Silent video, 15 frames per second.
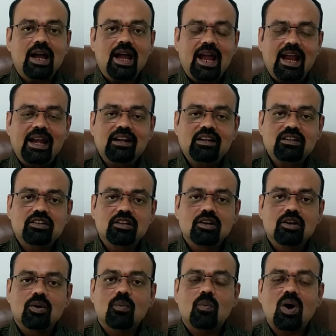and
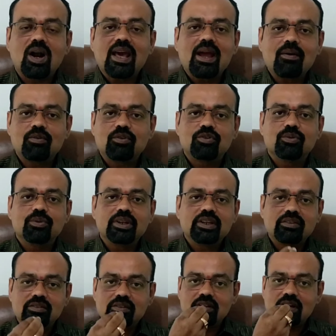what I have to do
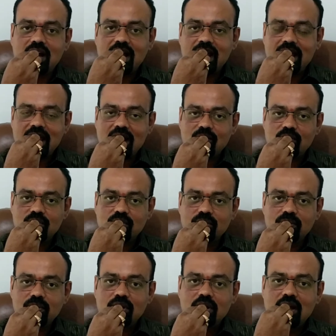is I have to
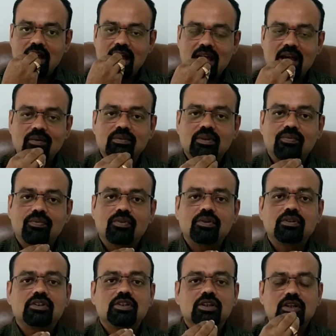have the
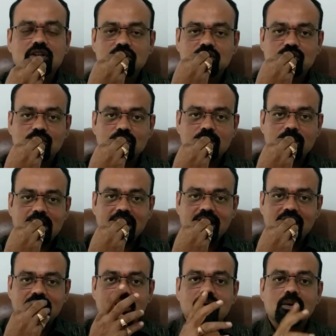food through my
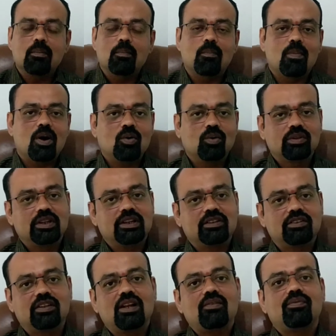mouth
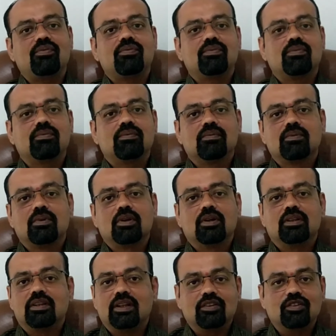itself.
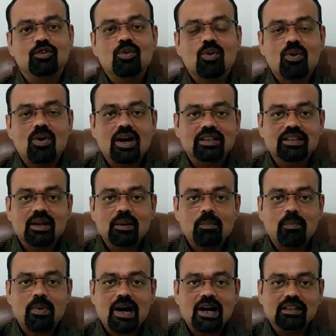There is no
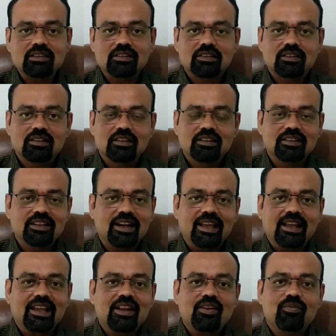other path that
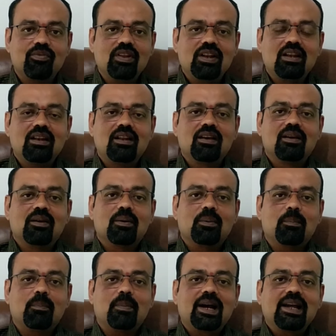I can fill
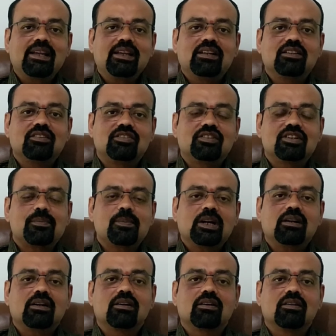my
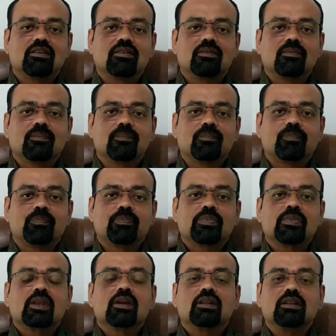stomach.
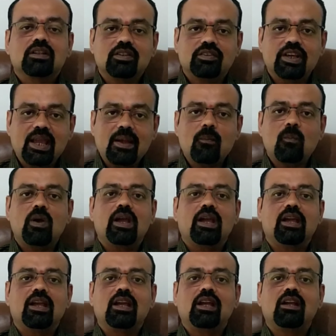The same
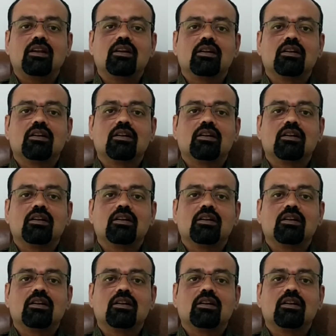way,